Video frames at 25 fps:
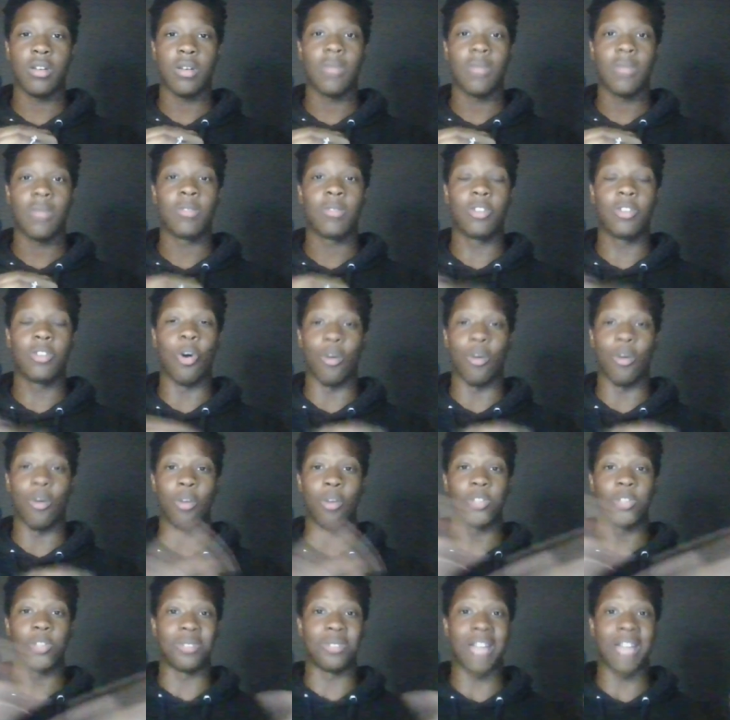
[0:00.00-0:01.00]
go with
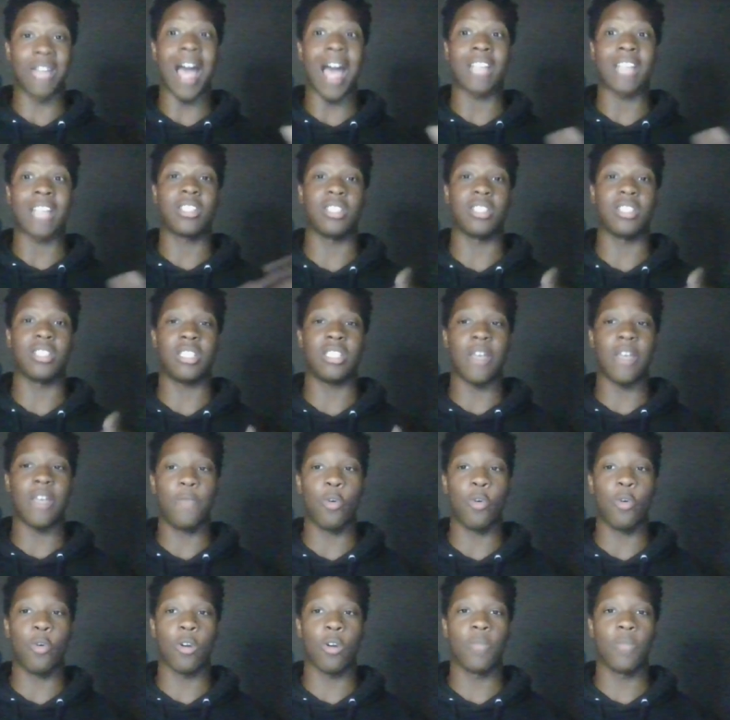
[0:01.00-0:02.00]
multiple guys. Because set
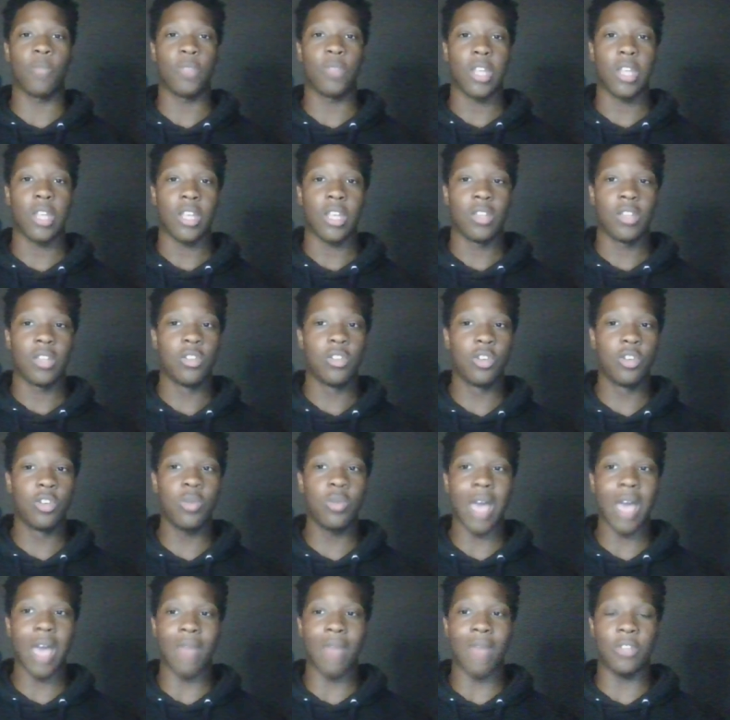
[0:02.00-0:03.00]
for
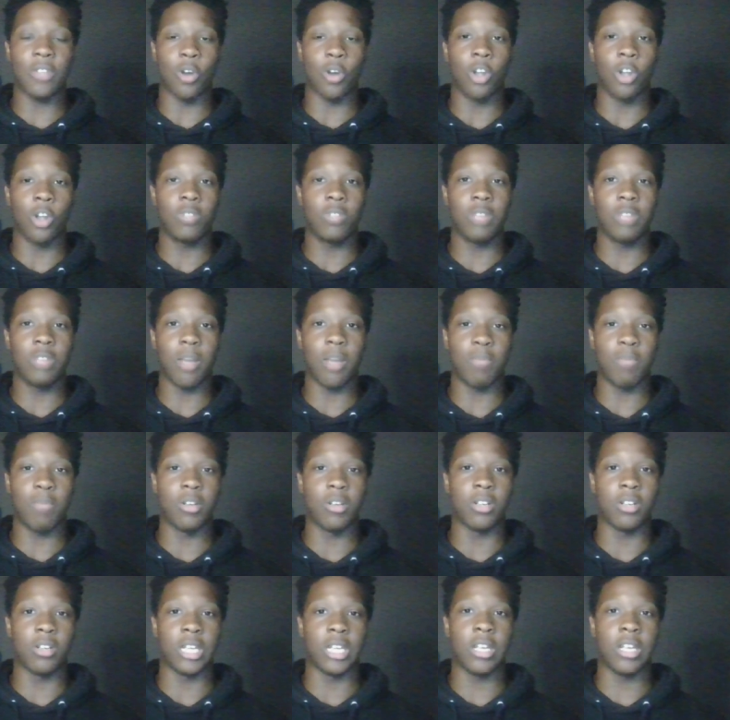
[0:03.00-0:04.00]
you have the ultimate
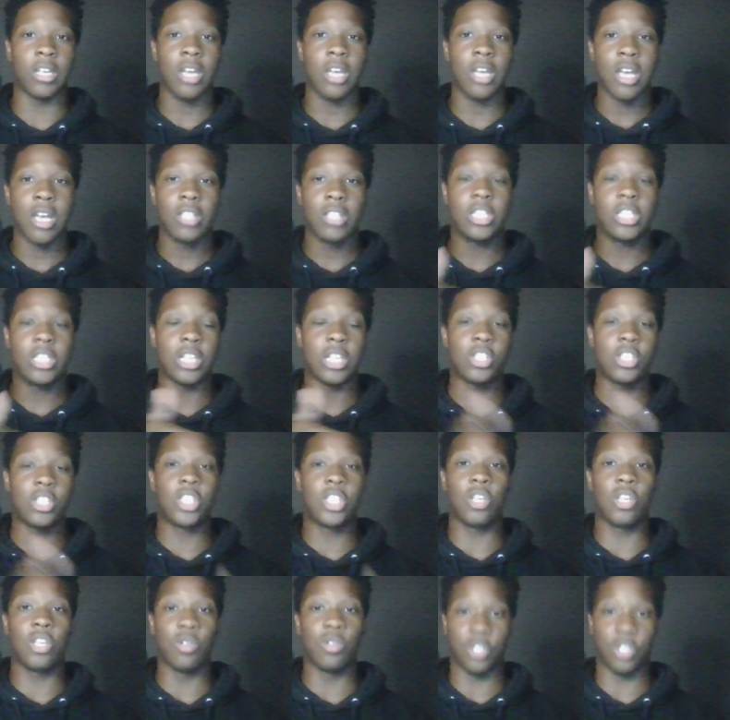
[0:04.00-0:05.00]
ability to
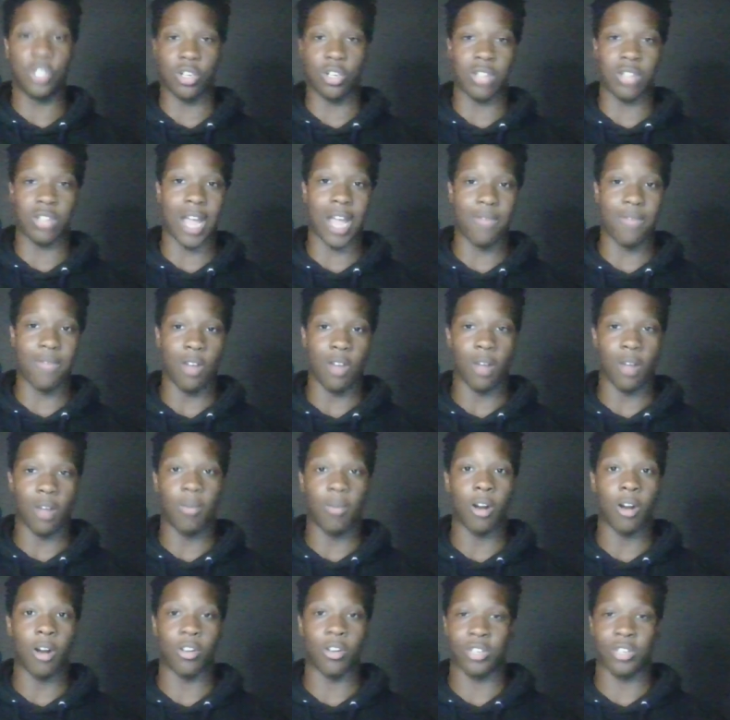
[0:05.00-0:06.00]
choose your lifelong
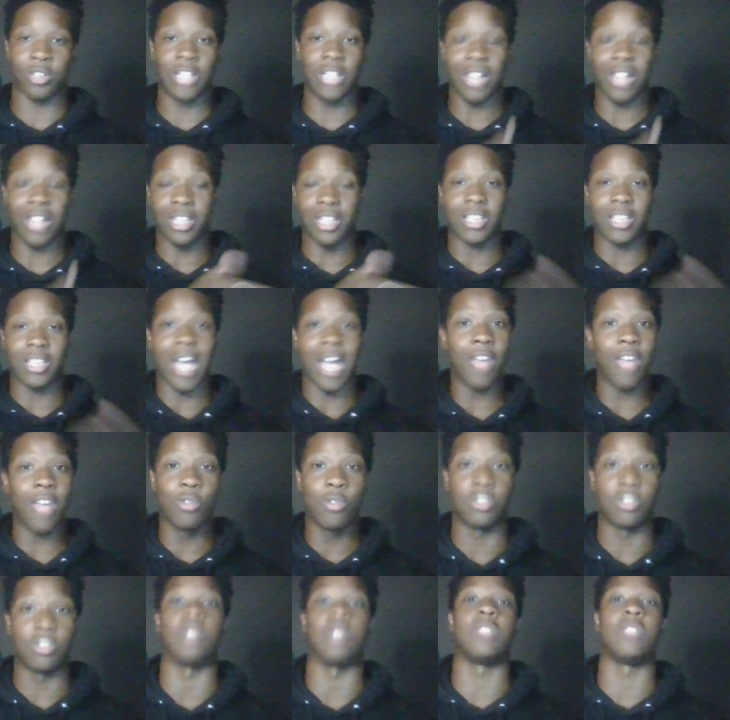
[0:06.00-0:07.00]
partner. It's not the guy
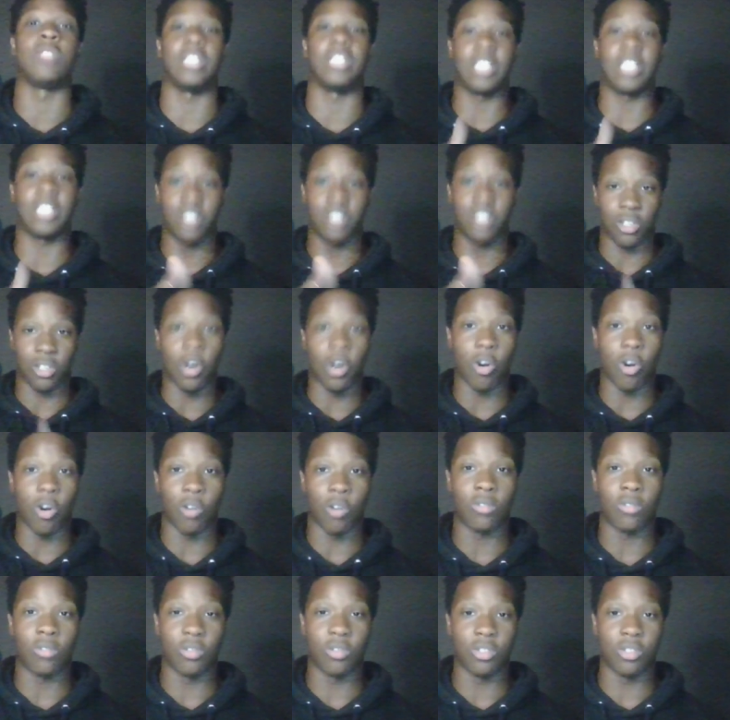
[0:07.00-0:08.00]
who chooses; it's the
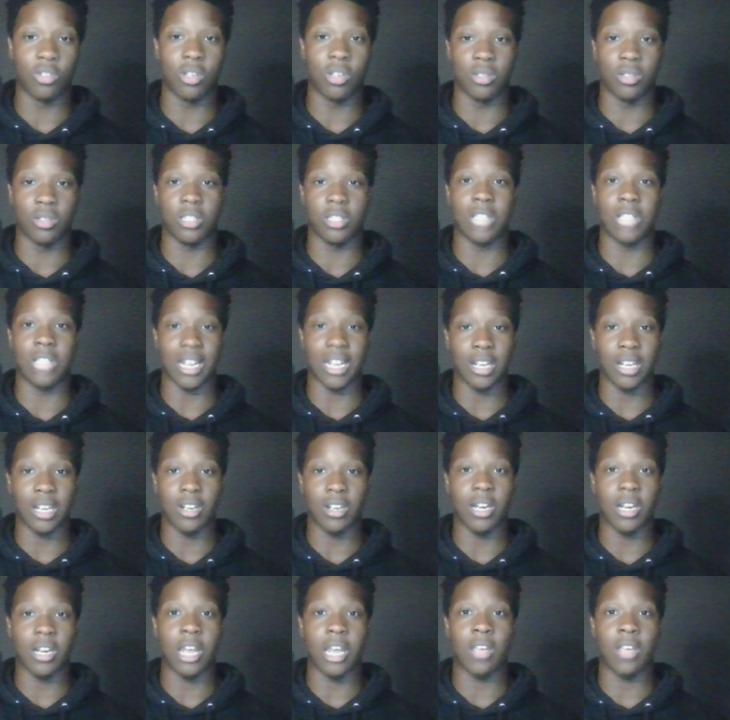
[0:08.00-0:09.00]
girl who chooses. At the
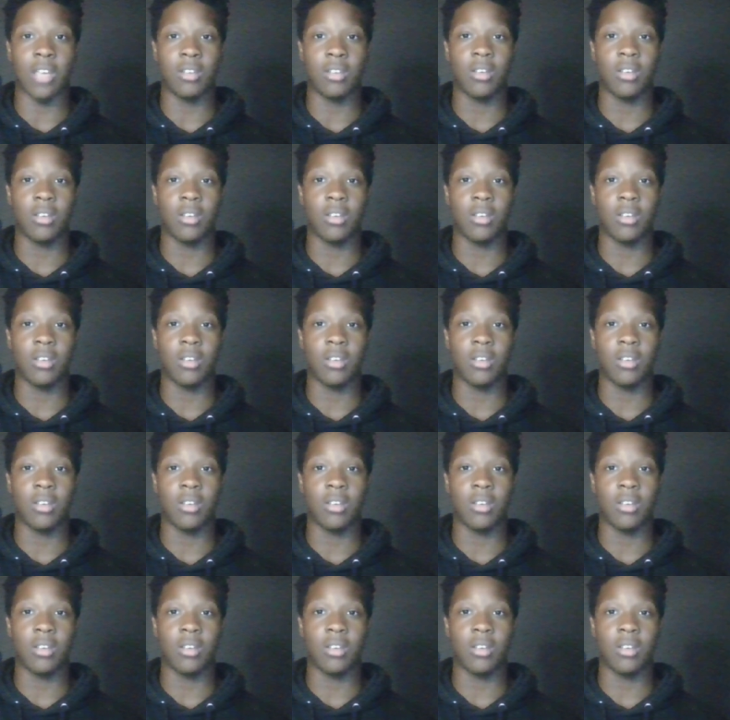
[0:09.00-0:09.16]
end of the day,